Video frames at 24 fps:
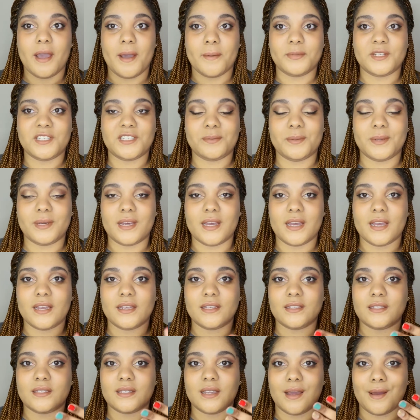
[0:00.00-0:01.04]
just
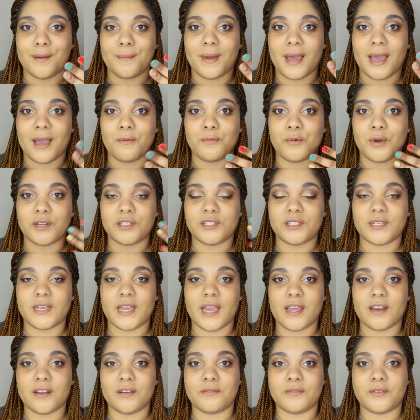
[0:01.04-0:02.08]
because I want to
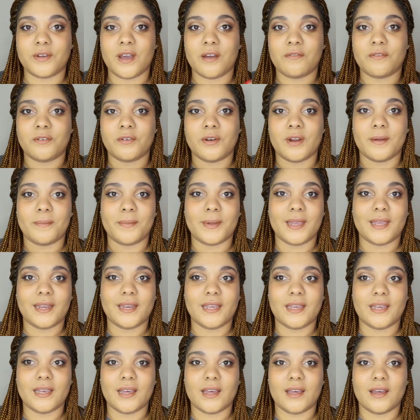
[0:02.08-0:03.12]
kind of cover up
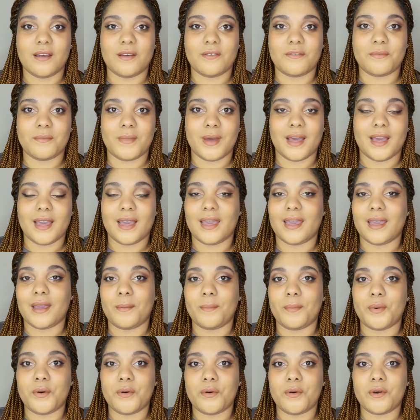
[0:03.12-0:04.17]
any of my
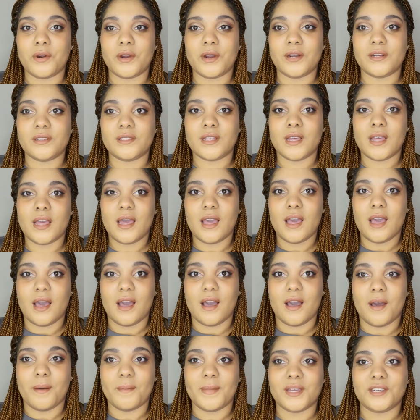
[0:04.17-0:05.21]
pores
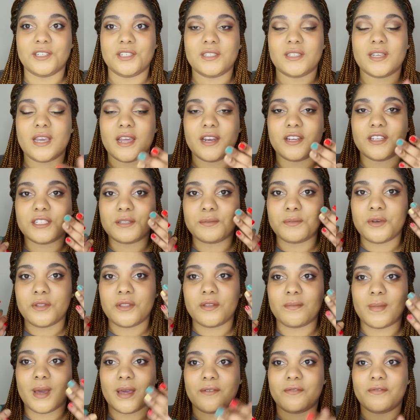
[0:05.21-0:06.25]
and just kind of
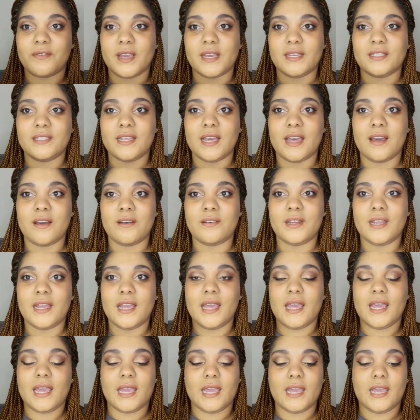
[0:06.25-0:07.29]
smoothen my face out.
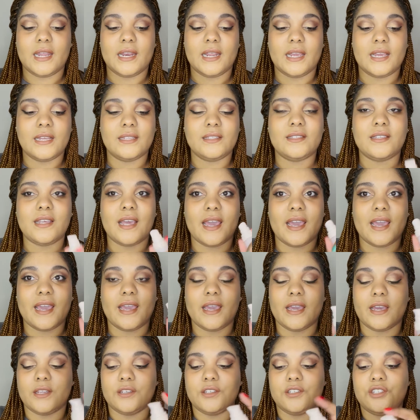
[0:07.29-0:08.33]
And it's
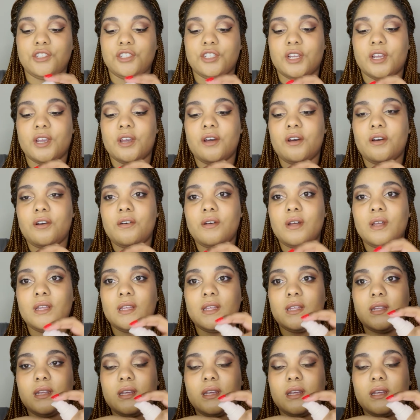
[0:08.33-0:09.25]
a gel